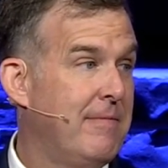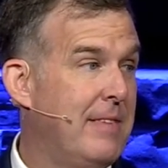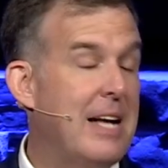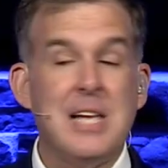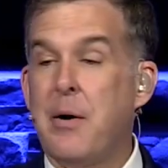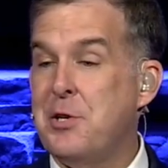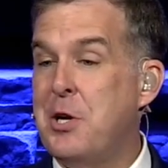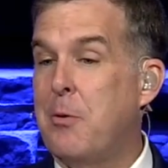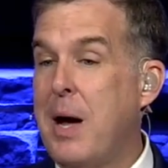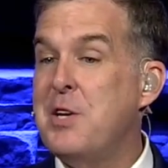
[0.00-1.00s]
That's how a
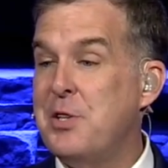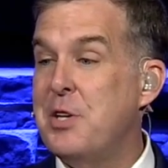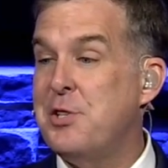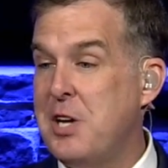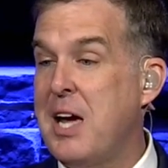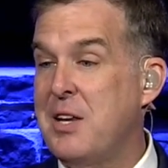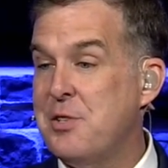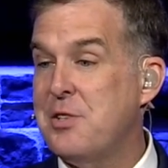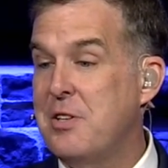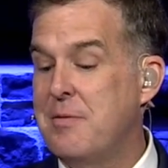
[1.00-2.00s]
generation is
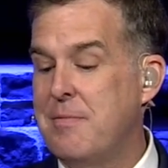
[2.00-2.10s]
changed.